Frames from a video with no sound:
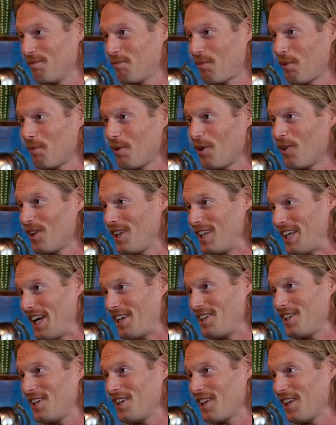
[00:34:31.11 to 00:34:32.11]
promoting the
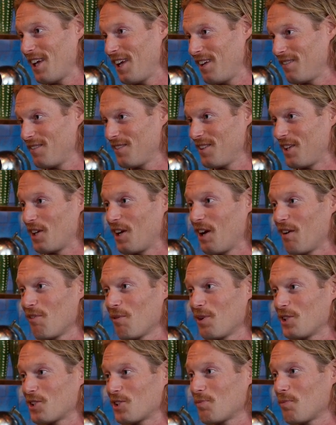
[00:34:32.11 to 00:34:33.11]
idea that the
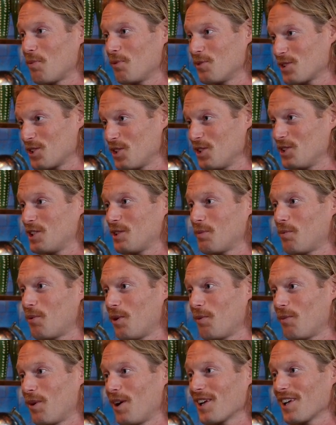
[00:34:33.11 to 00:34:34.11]
government should
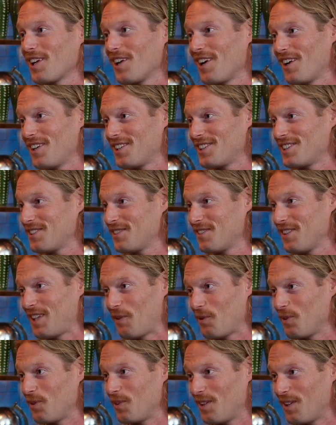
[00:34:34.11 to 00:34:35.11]
support market hunters.
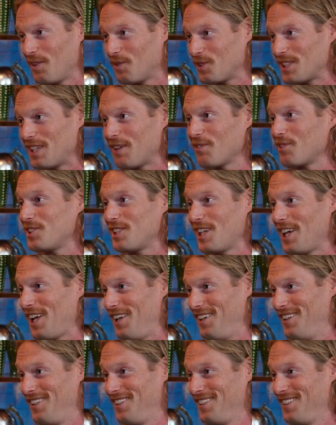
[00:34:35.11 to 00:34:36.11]
That was never
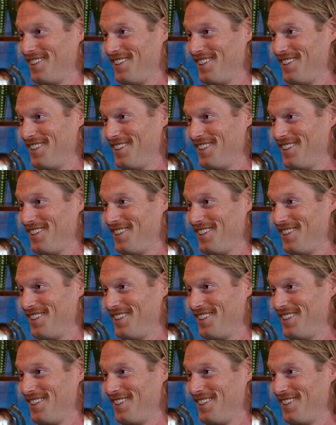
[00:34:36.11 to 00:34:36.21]
said.